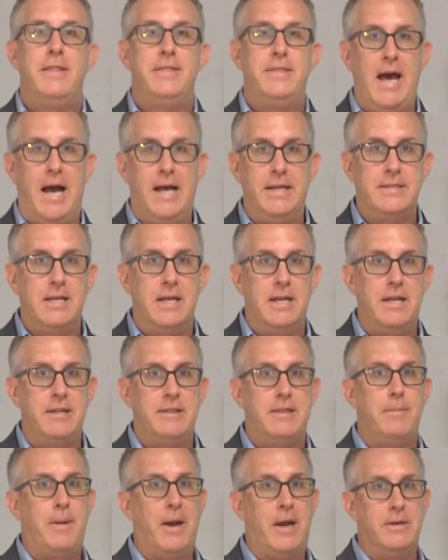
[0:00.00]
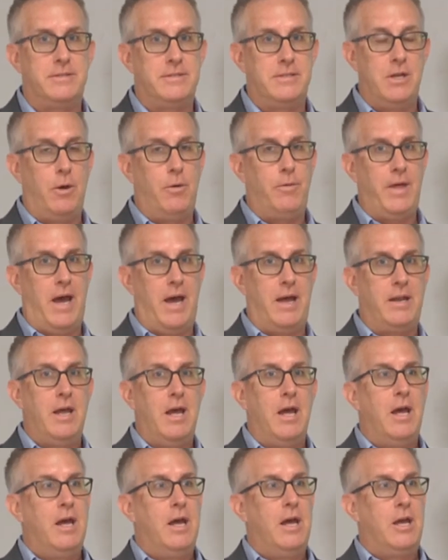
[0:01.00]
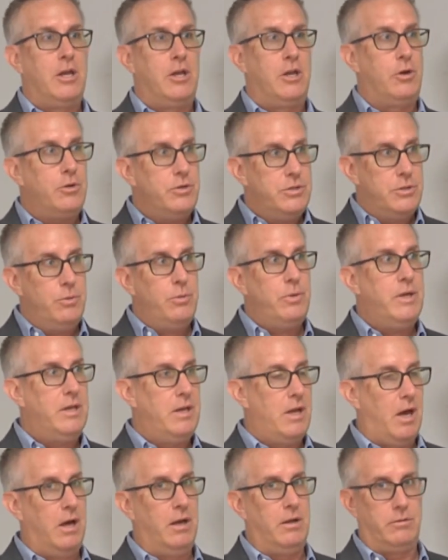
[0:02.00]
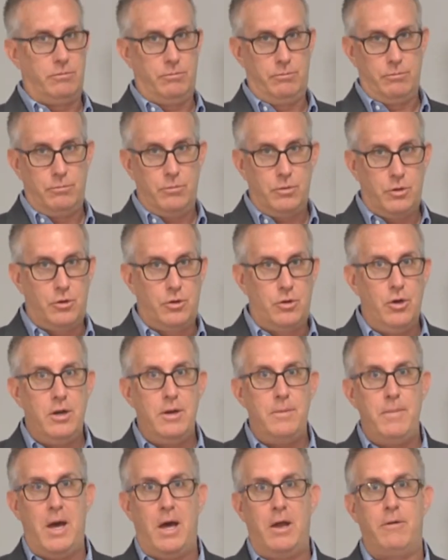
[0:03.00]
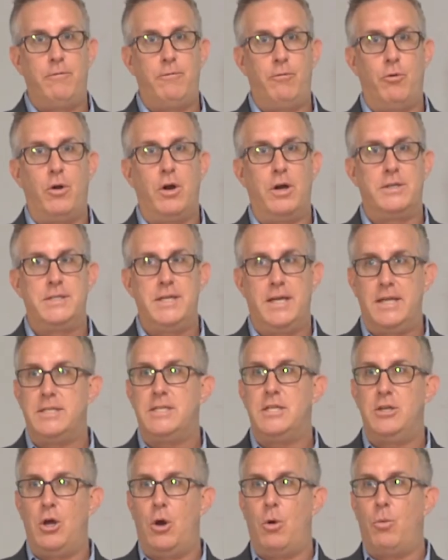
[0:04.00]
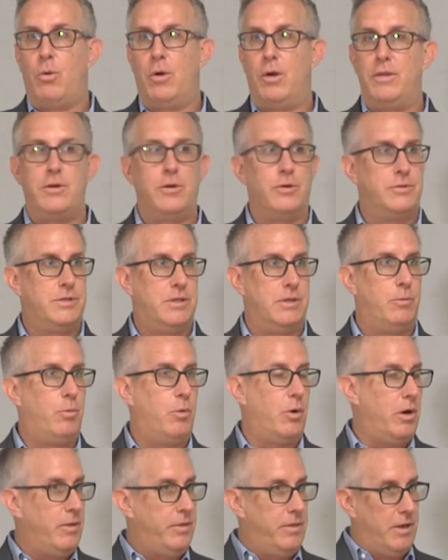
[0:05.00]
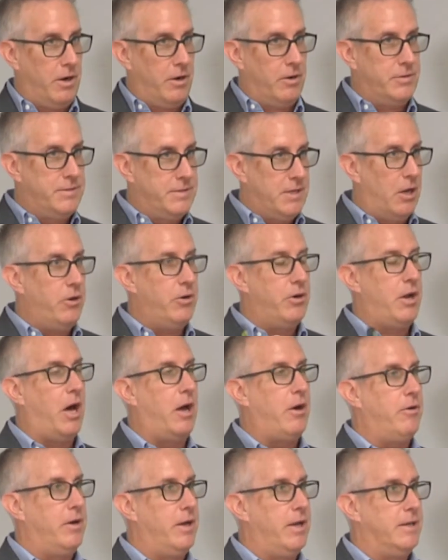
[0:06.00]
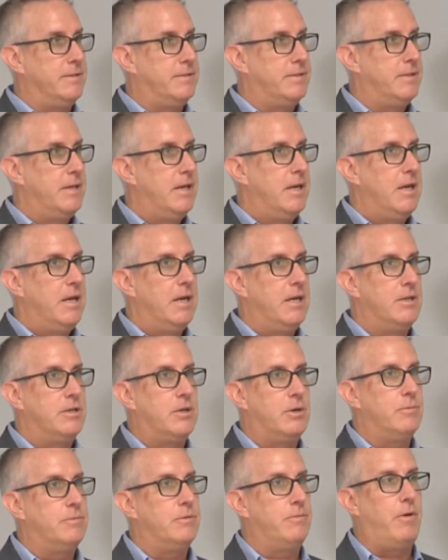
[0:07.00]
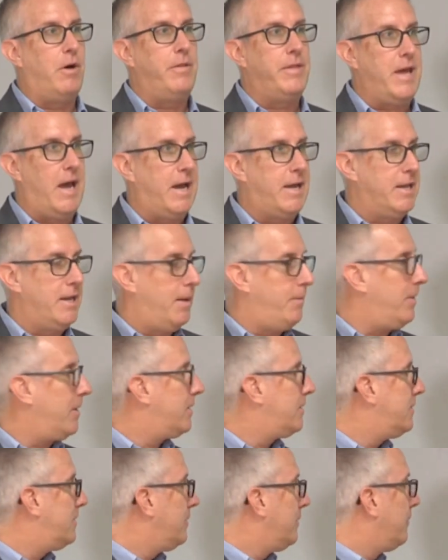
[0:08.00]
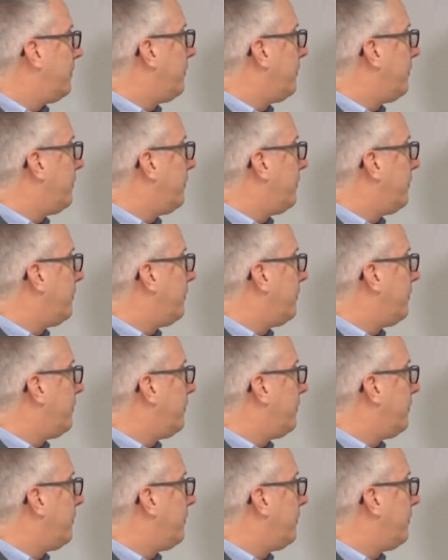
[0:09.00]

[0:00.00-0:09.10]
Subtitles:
that's going to let the parents know that you're doing a good amount of work to get to know where their son or daughter is in terms of all the academics.